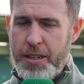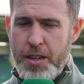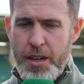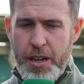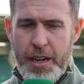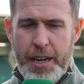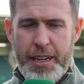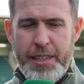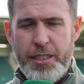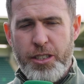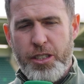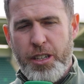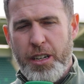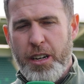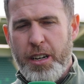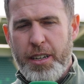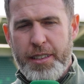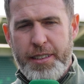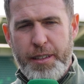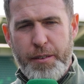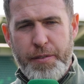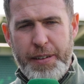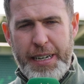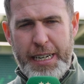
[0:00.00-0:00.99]
There's a
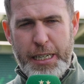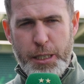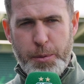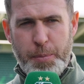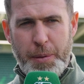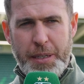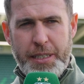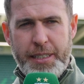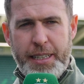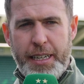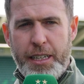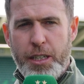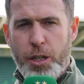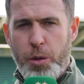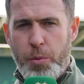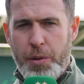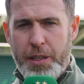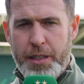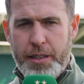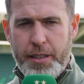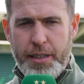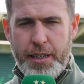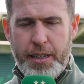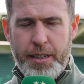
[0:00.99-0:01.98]
lot of different aspects that go
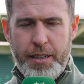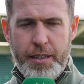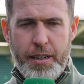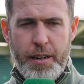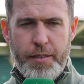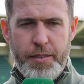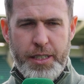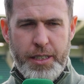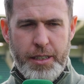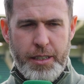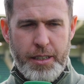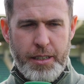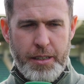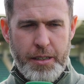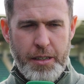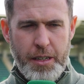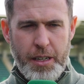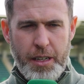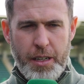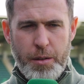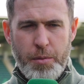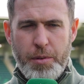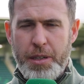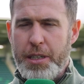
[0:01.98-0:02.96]
into that. Obviously,
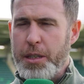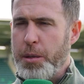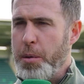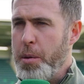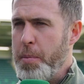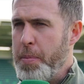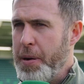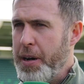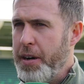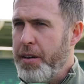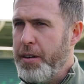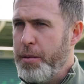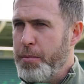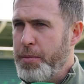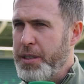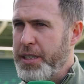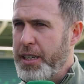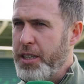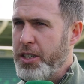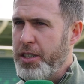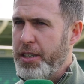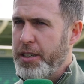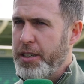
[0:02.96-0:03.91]
we need to be better in possession